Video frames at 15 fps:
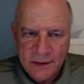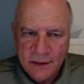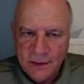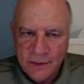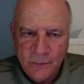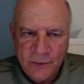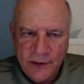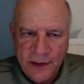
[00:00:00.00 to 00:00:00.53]

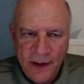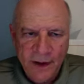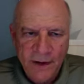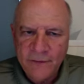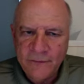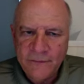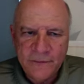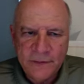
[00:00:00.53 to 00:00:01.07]
We
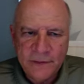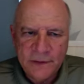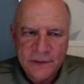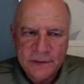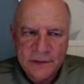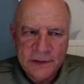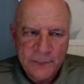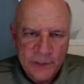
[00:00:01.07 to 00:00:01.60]
have
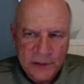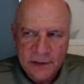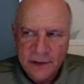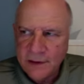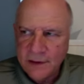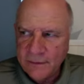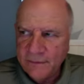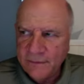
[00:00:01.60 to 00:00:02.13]

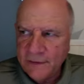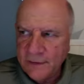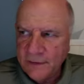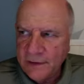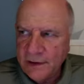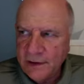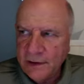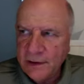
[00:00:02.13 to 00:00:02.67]
typically a
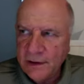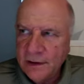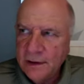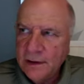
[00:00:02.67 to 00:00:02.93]
very